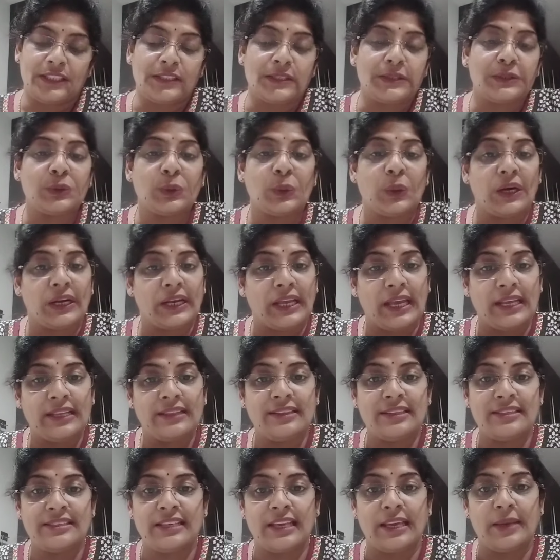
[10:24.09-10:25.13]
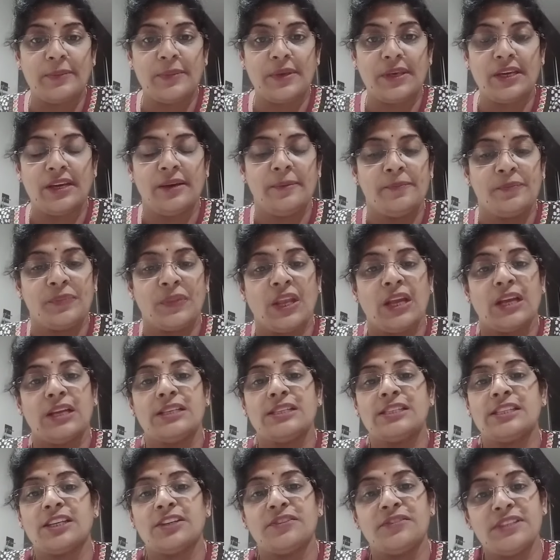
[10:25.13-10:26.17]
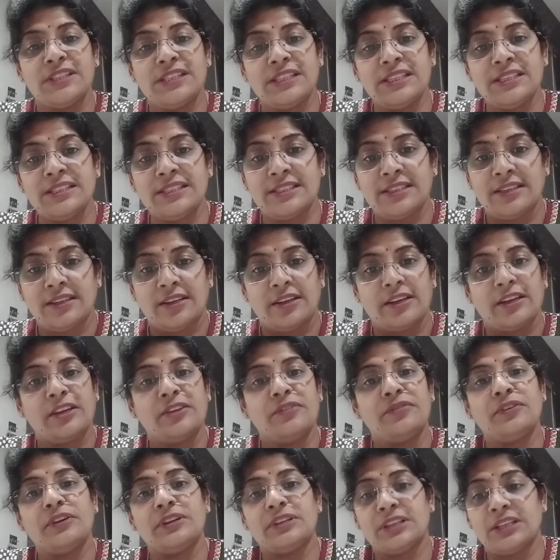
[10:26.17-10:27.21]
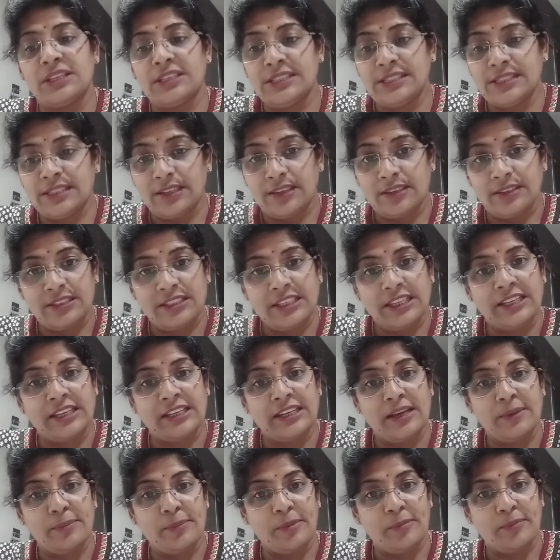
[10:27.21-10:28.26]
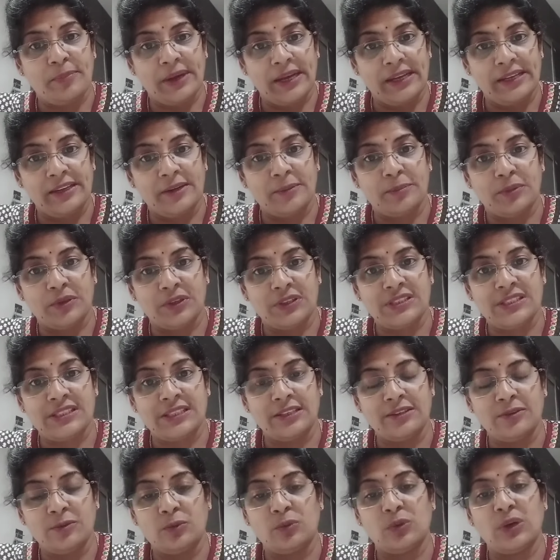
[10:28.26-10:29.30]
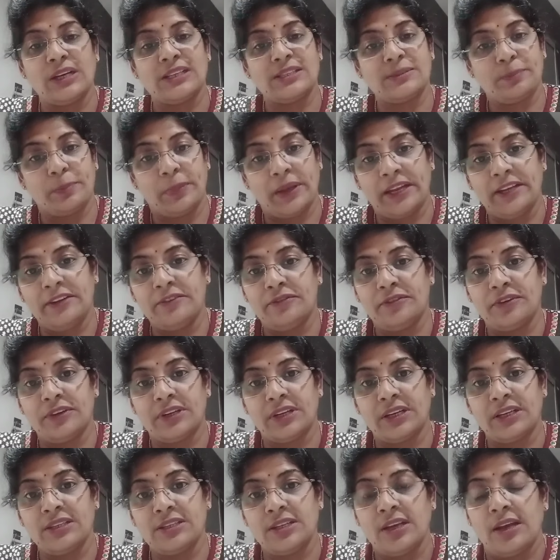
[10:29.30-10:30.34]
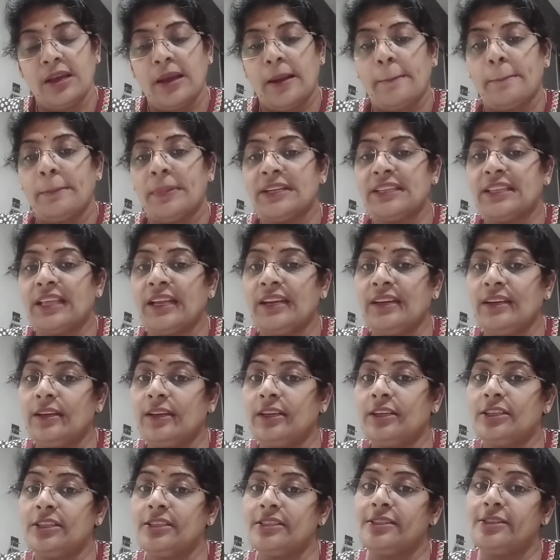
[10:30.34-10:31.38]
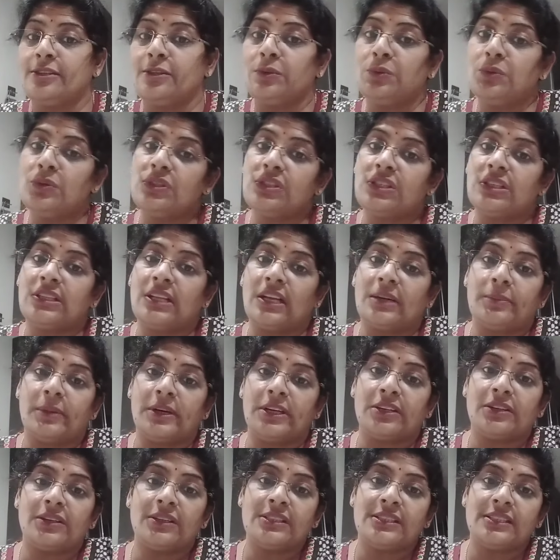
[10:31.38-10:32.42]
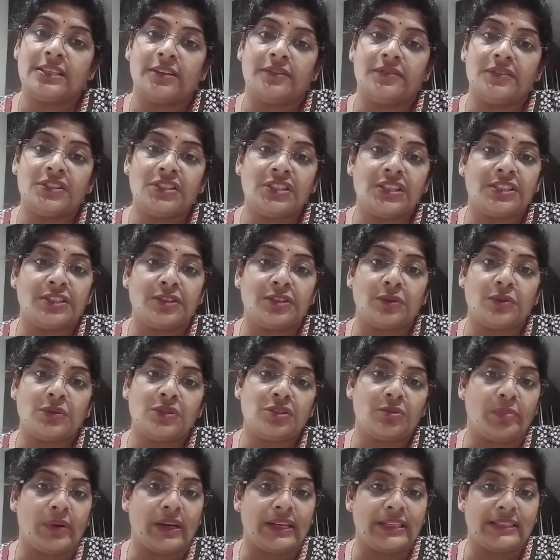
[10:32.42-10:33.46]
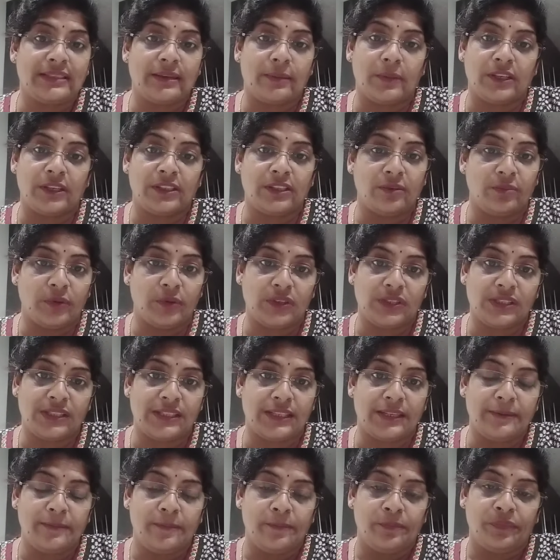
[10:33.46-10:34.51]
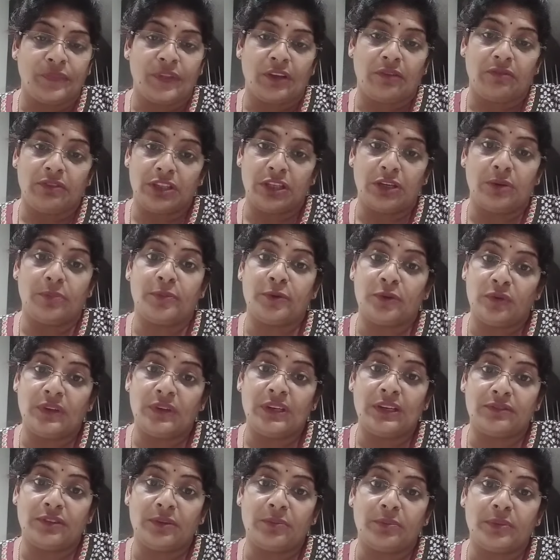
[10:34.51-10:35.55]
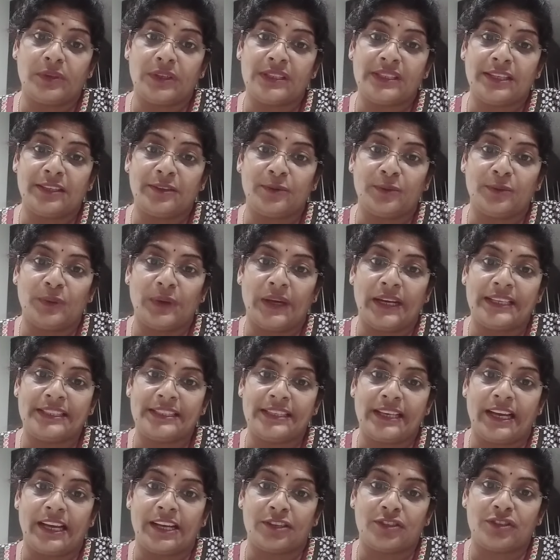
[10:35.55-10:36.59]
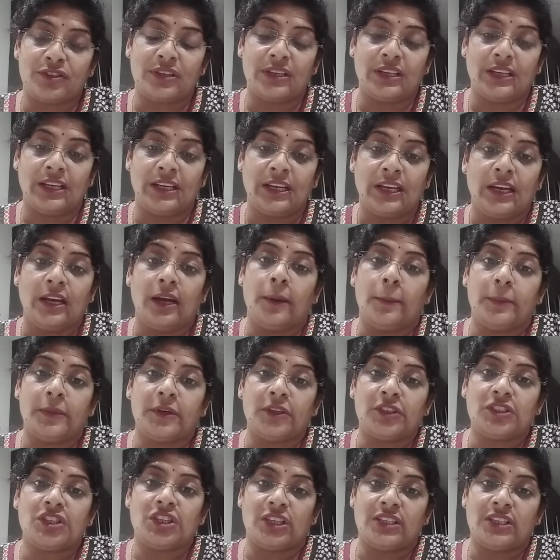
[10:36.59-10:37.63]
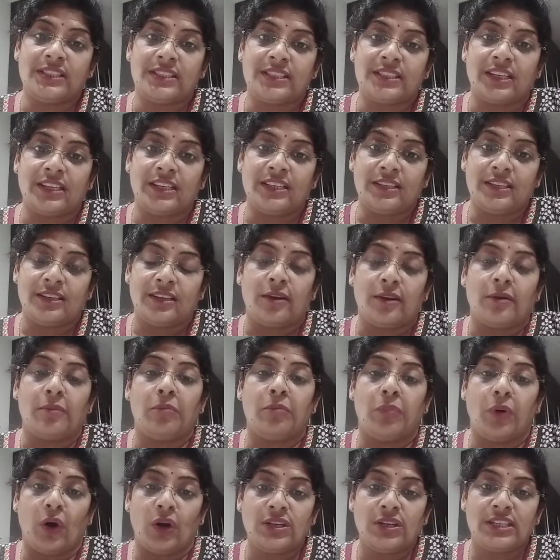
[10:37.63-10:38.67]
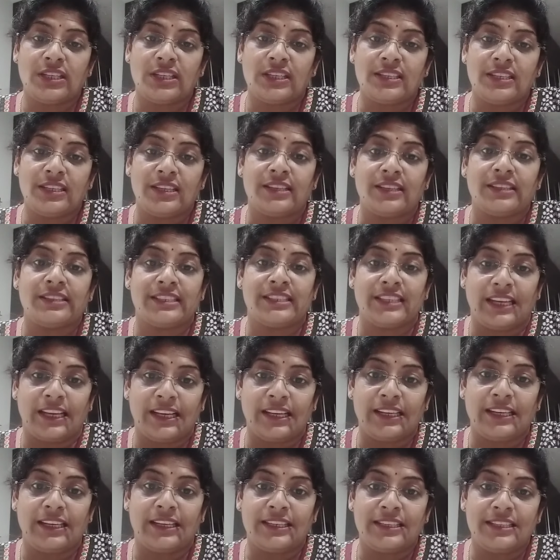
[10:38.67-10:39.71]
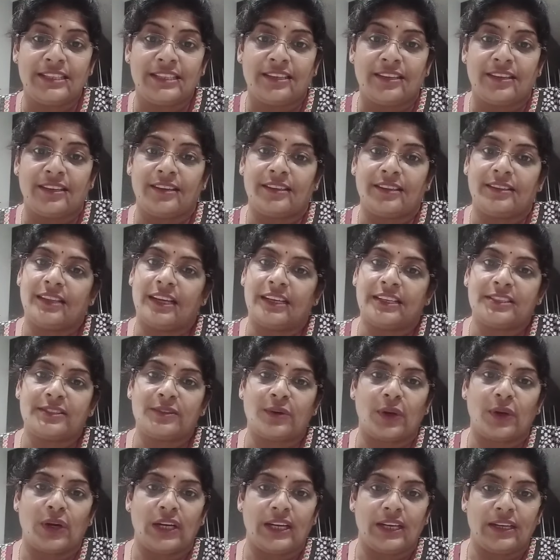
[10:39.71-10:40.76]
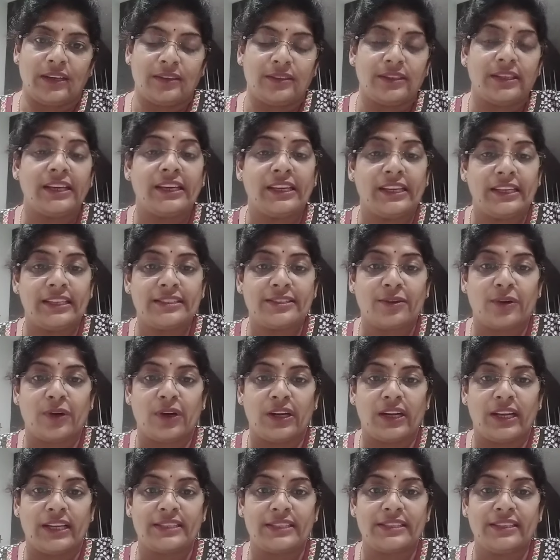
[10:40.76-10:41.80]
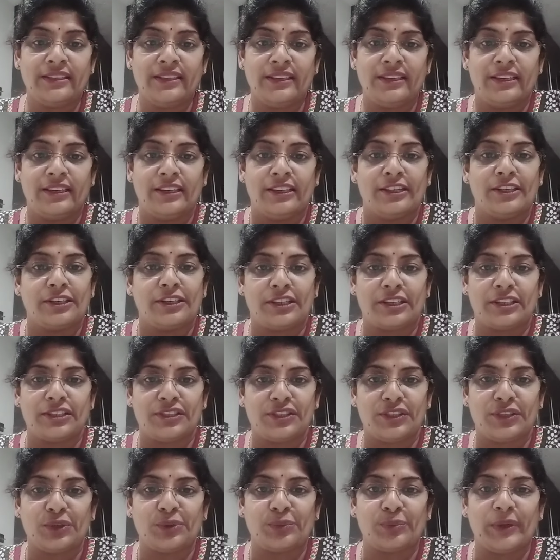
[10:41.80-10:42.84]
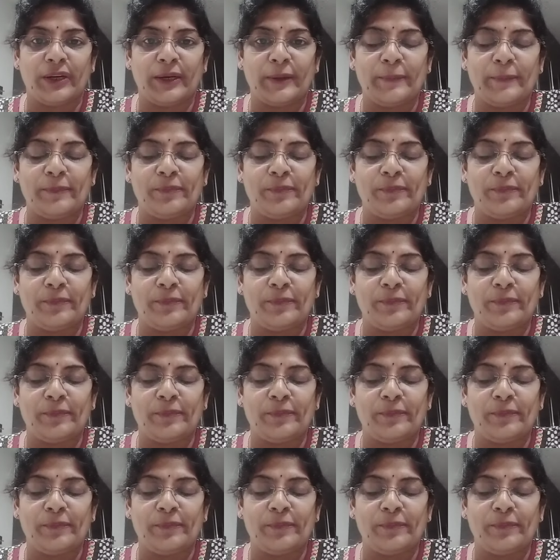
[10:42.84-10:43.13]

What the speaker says: So again the same here, services, if it is taken up by a person who has paid for it, but then it is used, that particular service is used by some other person with the approval of the person who has actually purchased it, bought it, taken it, that is called he is called as a consumer.